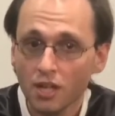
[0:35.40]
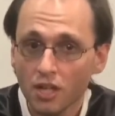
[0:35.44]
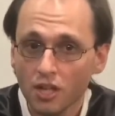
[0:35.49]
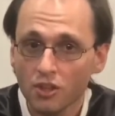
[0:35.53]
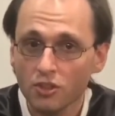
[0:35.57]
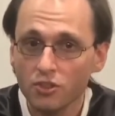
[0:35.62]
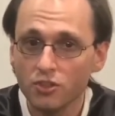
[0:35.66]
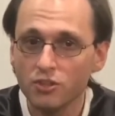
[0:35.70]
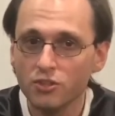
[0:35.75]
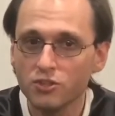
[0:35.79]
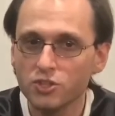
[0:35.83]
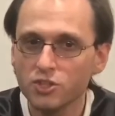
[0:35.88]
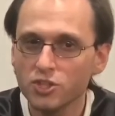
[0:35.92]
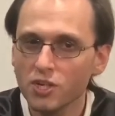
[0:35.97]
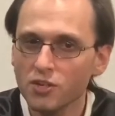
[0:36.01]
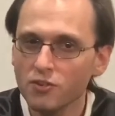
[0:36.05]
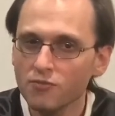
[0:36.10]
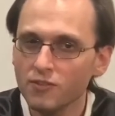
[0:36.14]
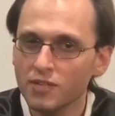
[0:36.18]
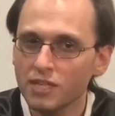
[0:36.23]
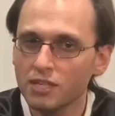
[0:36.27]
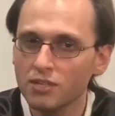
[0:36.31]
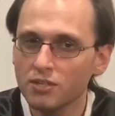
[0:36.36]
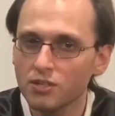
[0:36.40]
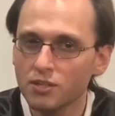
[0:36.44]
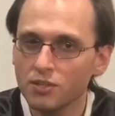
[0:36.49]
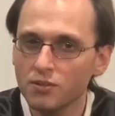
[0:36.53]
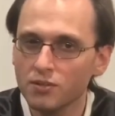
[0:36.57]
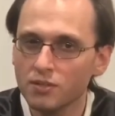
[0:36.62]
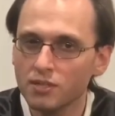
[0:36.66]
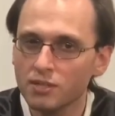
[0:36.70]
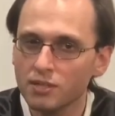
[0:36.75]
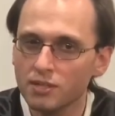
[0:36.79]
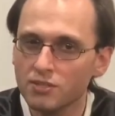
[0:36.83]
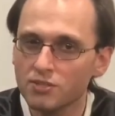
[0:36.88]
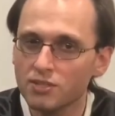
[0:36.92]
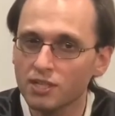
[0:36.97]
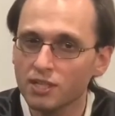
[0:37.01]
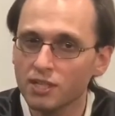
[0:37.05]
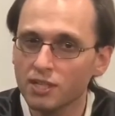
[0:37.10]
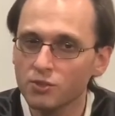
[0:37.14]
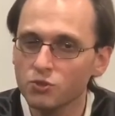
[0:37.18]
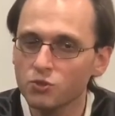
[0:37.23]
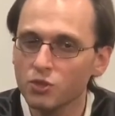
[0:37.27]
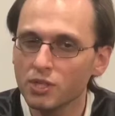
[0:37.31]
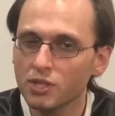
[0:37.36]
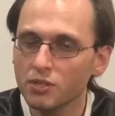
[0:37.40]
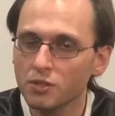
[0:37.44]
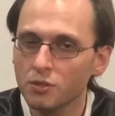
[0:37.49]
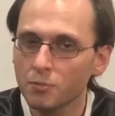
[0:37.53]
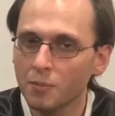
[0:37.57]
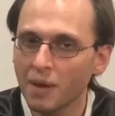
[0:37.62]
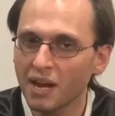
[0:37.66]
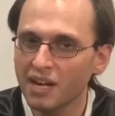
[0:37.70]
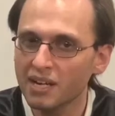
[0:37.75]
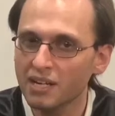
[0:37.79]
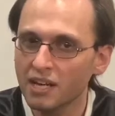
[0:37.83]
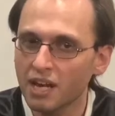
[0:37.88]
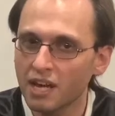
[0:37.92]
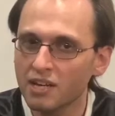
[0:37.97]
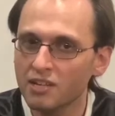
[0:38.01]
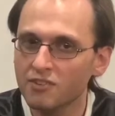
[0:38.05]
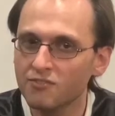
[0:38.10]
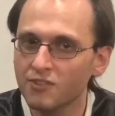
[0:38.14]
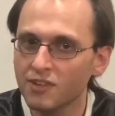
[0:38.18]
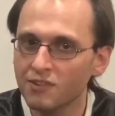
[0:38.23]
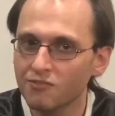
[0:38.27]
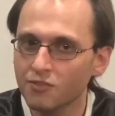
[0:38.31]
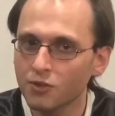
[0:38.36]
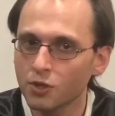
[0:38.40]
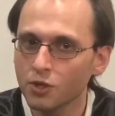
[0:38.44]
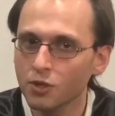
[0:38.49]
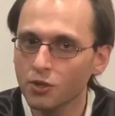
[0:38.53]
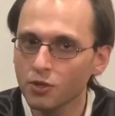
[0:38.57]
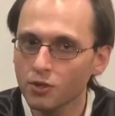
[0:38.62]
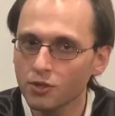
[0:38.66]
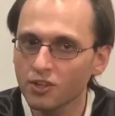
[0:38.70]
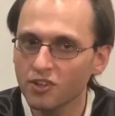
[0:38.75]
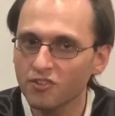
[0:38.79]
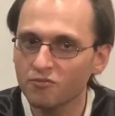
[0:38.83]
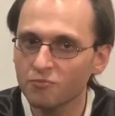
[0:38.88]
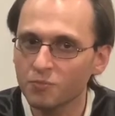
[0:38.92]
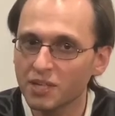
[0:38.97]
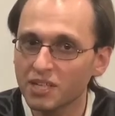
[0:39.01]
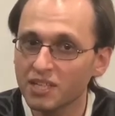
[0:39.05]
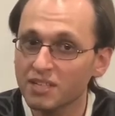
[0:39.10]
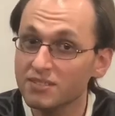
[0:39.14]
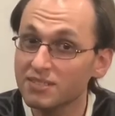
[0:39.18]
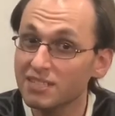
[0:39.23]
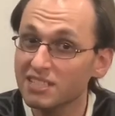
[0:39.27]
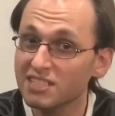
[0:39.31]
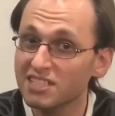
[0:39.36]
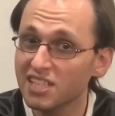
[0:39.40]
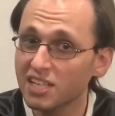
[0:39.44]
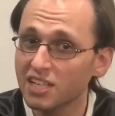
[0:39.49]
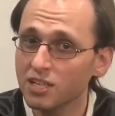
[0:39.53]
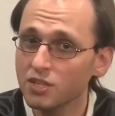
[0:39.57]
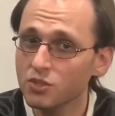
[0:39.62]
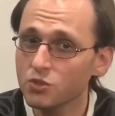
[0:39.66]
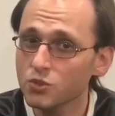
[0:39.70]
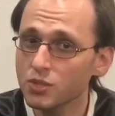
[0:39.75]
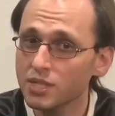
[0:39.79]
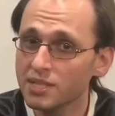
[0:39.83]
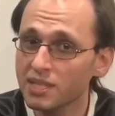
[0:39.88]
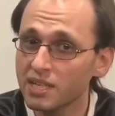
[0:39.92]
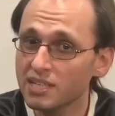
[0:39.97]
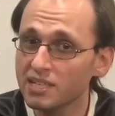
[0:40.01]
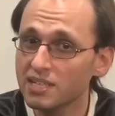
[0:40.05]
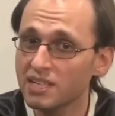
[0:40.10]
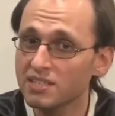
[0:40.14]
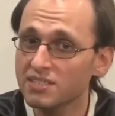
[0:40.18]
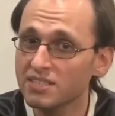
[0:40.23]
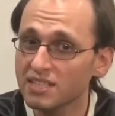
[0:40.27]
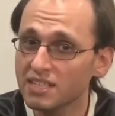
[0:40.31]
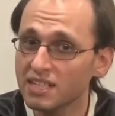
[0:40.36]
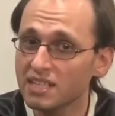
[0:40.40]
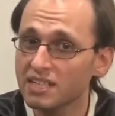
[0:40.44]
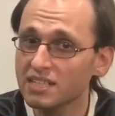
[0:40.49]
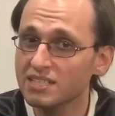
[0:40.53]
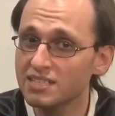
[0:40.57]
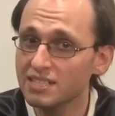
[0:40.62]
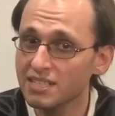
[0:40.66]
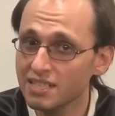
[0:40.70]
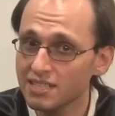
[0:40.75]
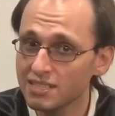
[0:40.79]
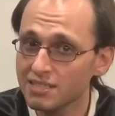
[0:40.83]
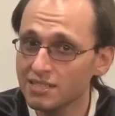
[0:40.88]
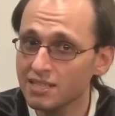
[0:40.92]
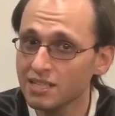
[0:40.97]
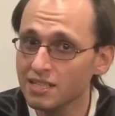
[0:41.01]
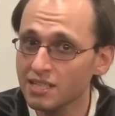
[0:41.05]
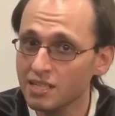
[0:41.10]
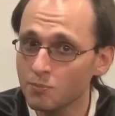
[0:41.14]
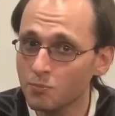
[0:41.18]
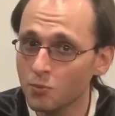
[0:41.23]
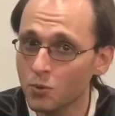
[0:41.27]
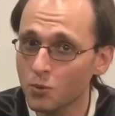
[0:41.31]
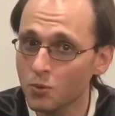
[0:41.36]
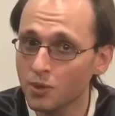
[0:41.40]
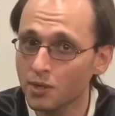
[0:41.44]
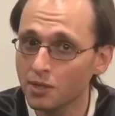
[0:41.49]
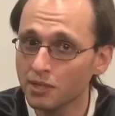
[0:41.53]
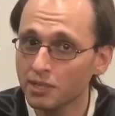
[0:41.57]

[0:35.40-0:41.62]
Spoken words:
The Soviet Union is a country you might not have ever heard of because it's a country that doesn't exist anymore.